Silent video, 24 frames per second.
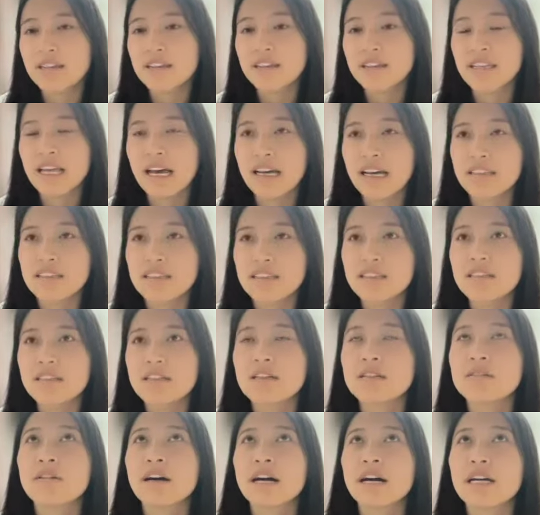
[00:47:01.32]
think that
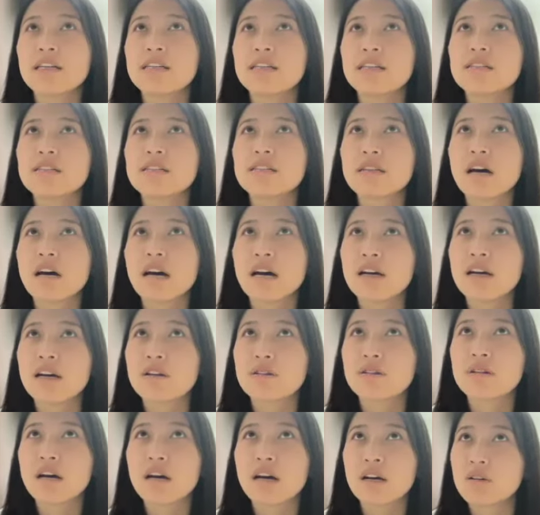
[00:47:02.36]
advice, I
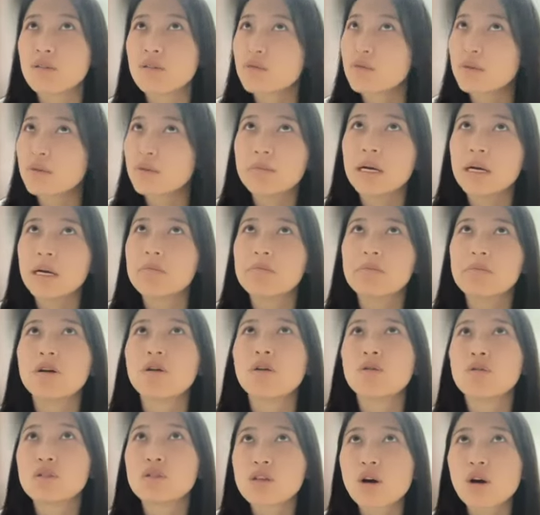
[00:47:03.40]
don't
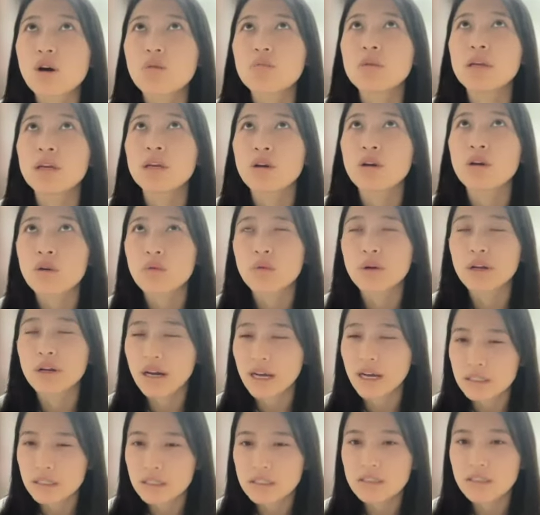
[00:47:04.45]
remember who told me or
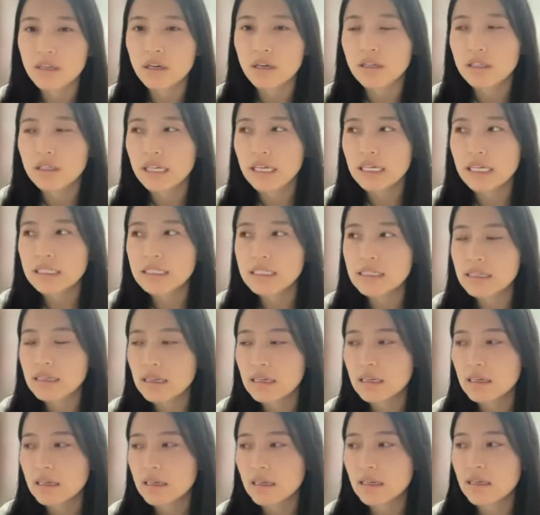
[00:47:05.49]
where I saw that,
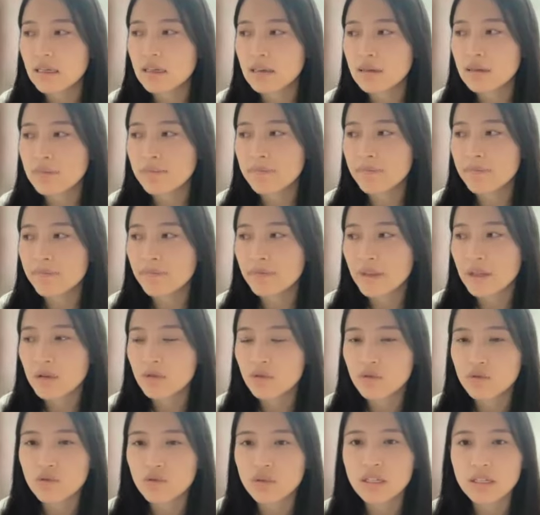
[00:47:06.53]

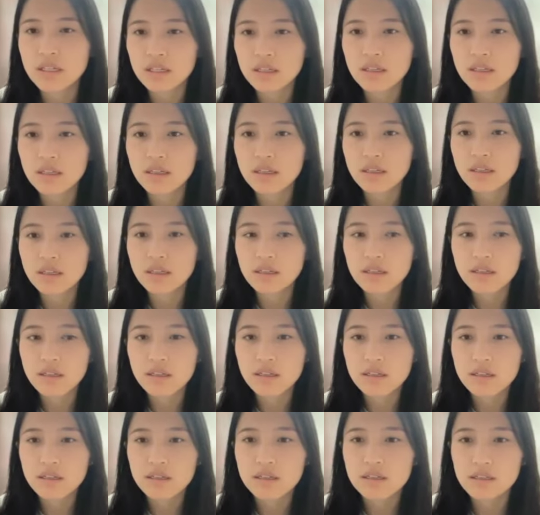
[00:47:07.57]
really
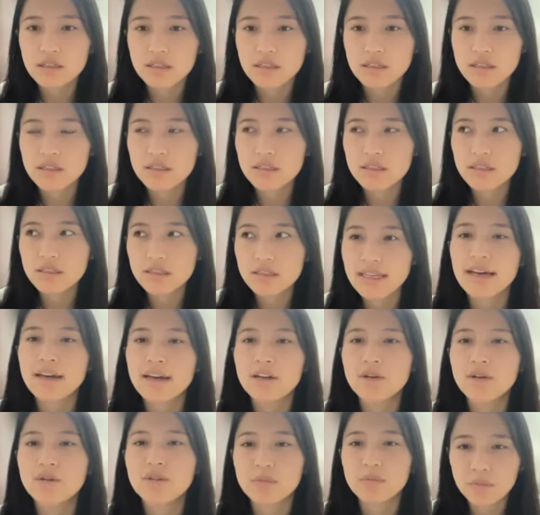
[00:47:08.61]
just
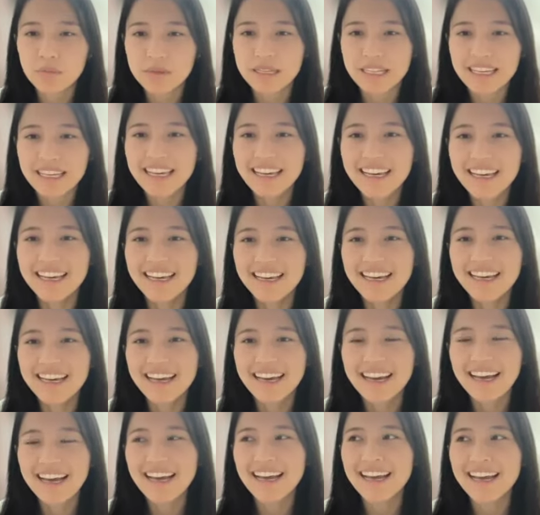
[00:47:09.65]
settled me
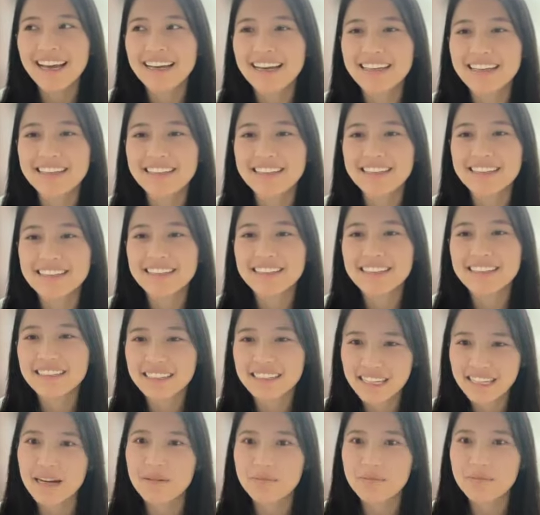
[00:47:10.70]
and
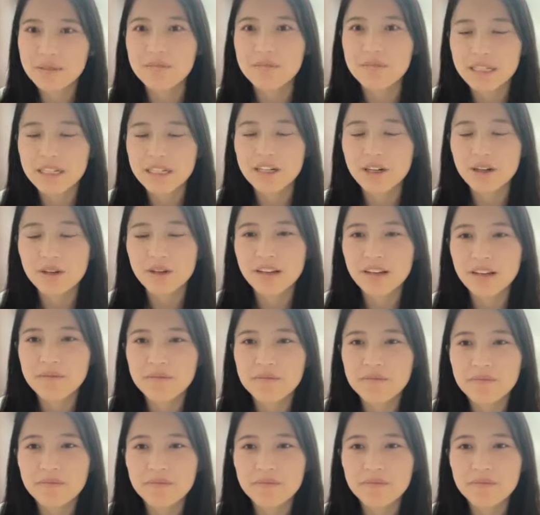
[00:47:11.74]
kept me going.